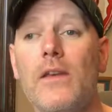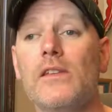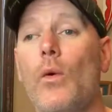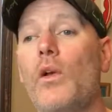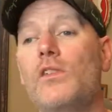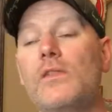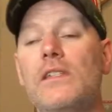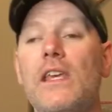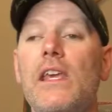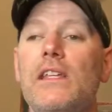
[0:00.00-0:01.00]
So what you
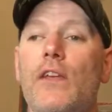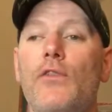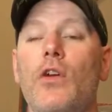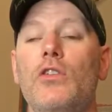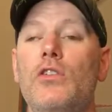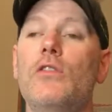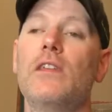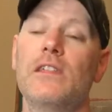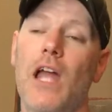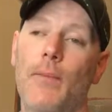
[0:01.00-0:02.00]
see is if you can do
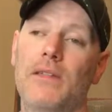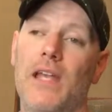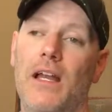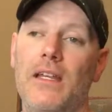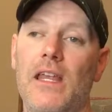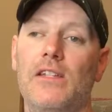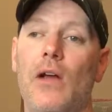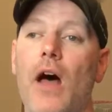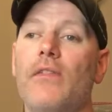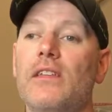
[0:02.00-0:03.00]
this type of technique,
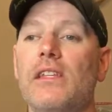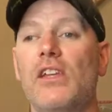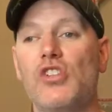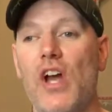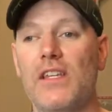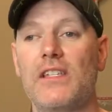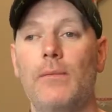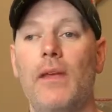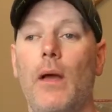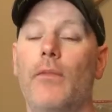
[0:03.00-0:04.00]
so obviously
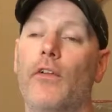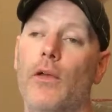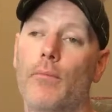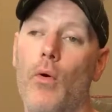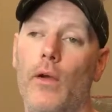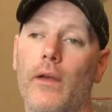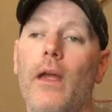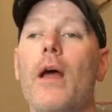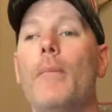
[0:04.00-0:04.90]
adjusting becomes very important,